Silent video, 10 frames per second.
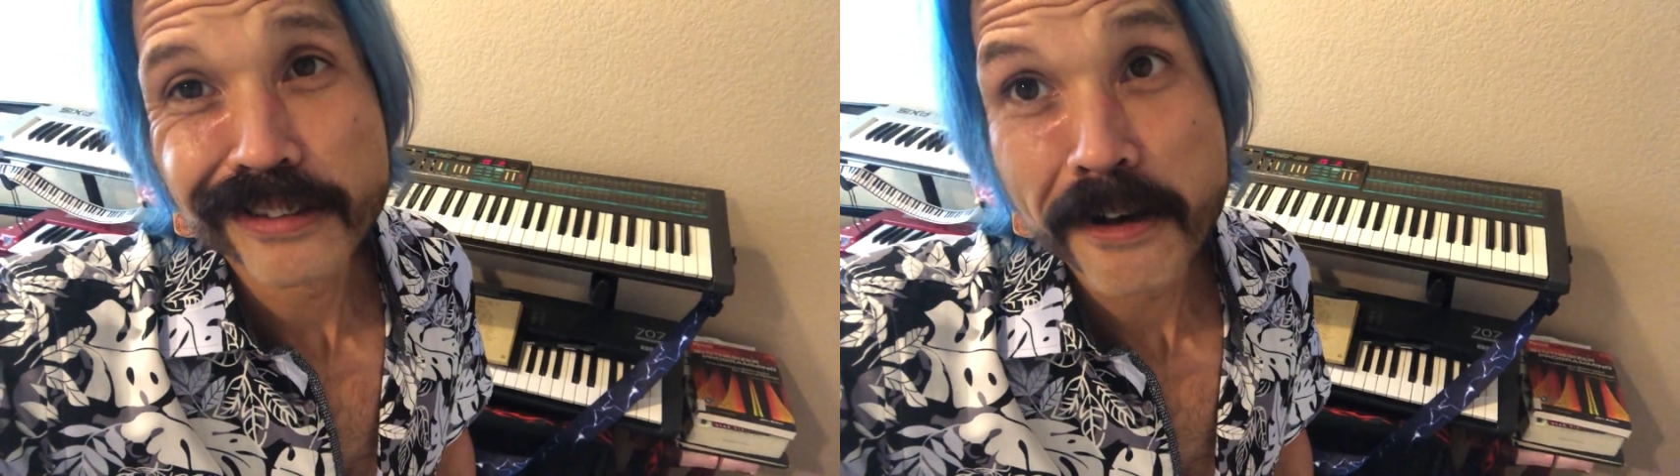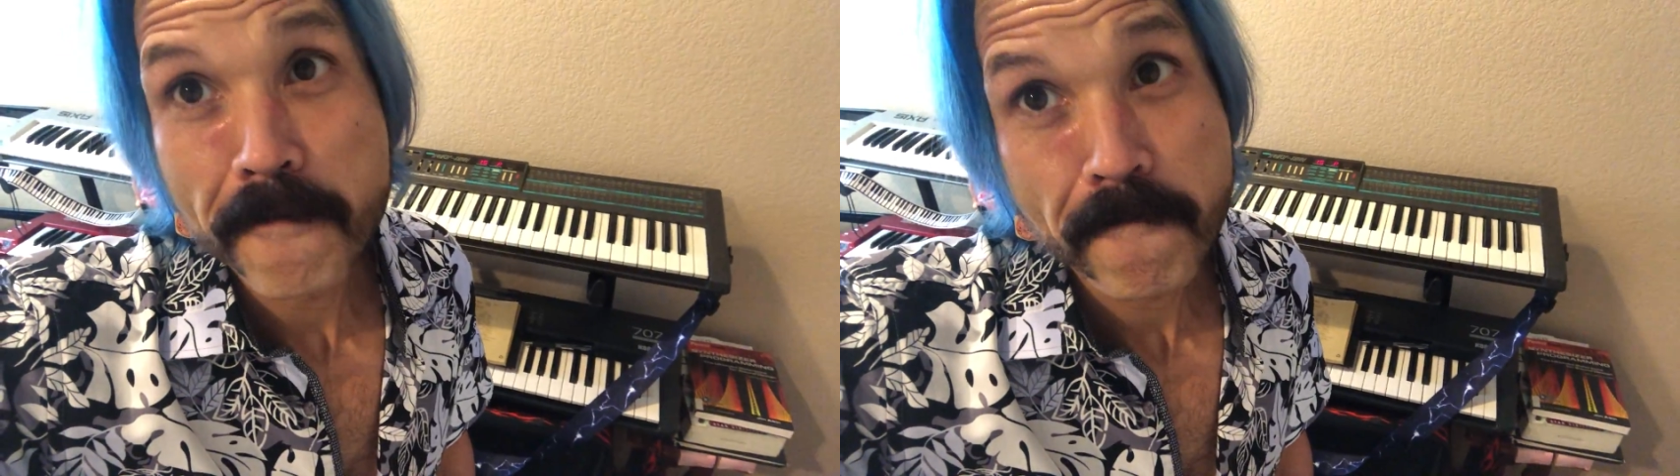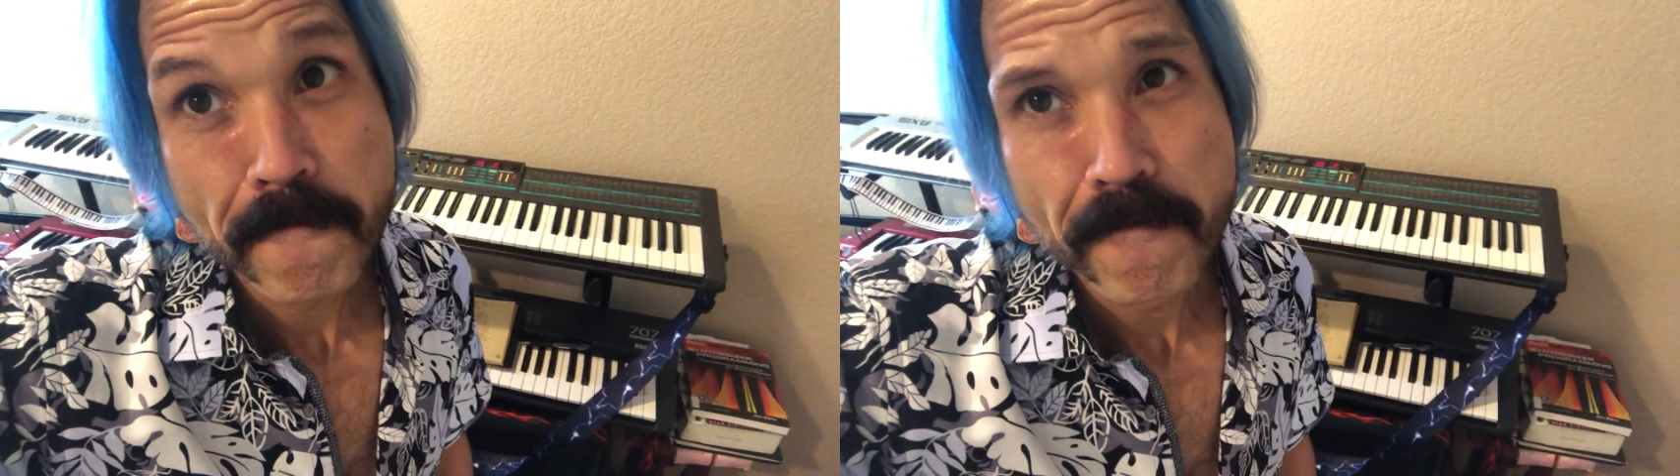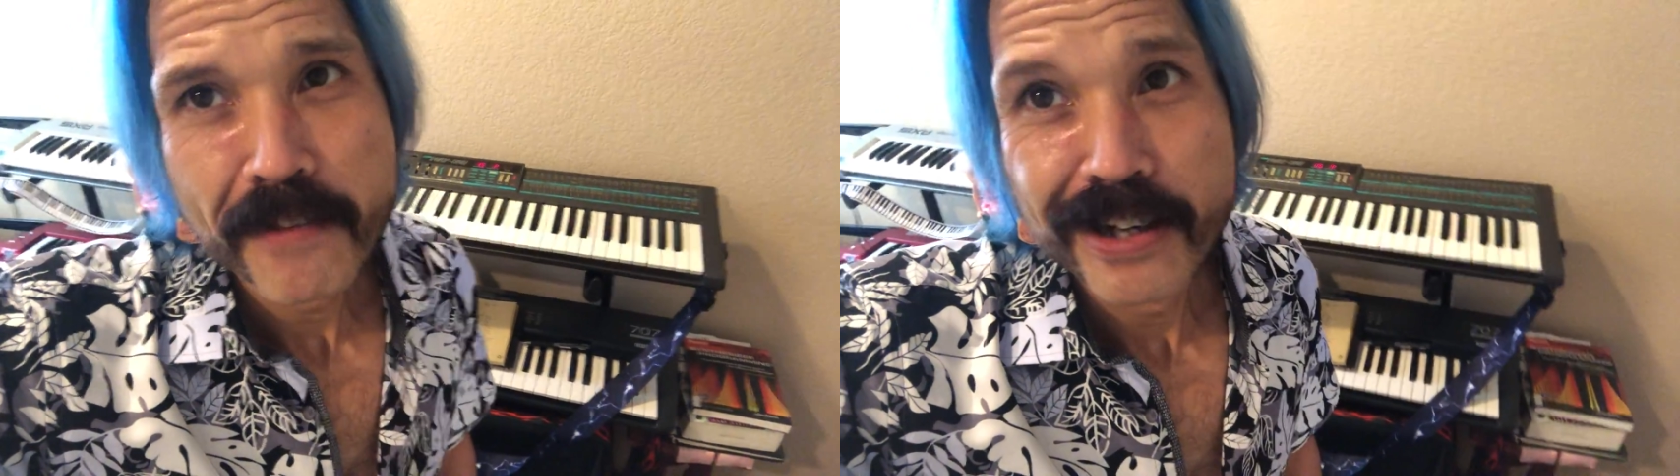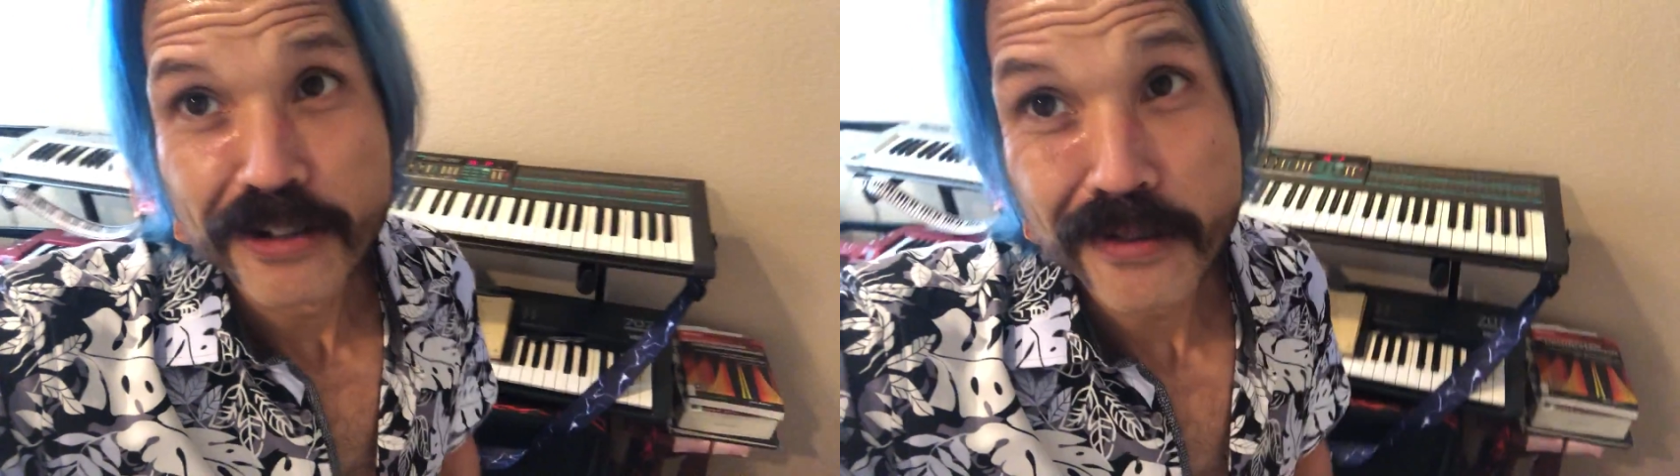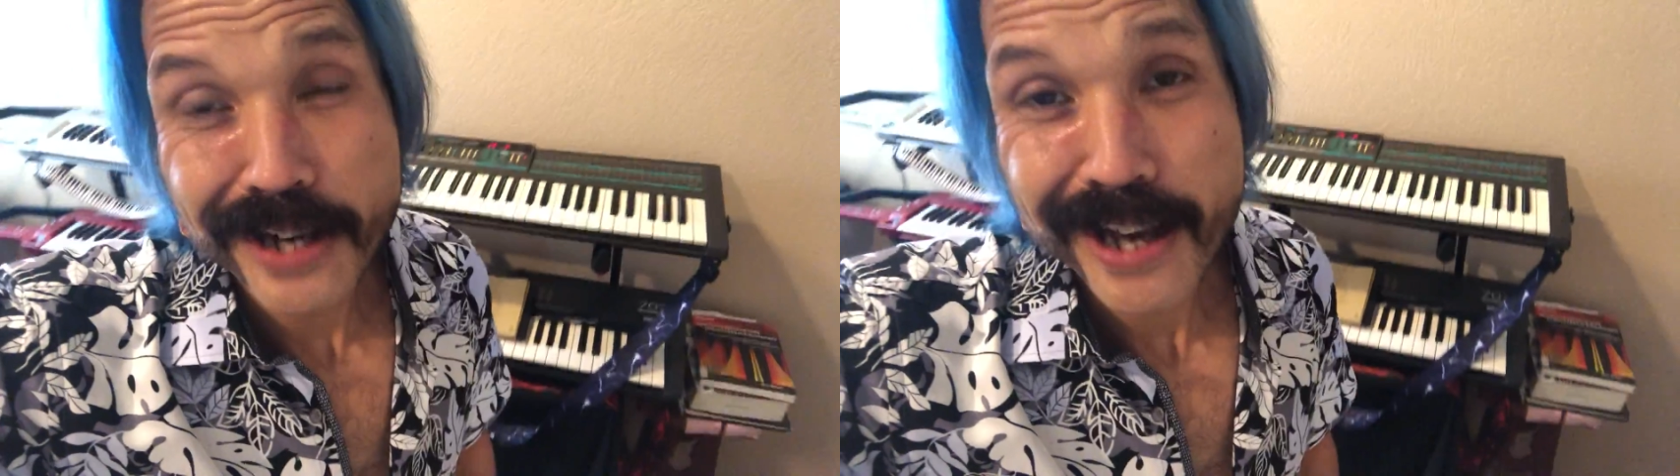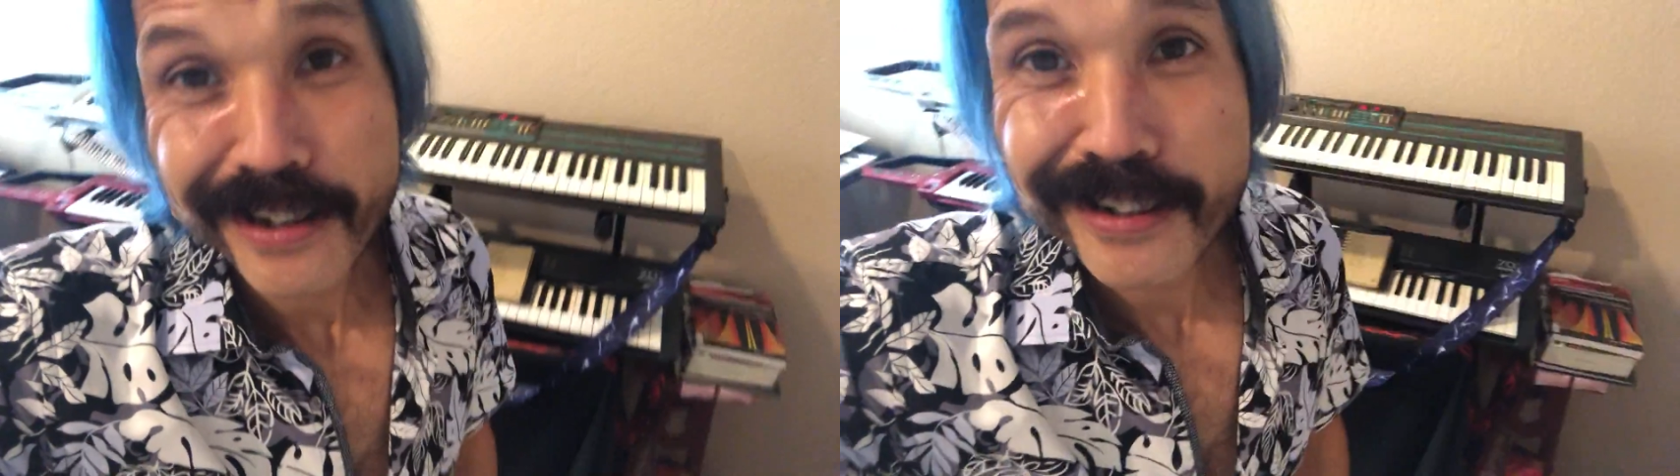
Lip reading: you know, no neck.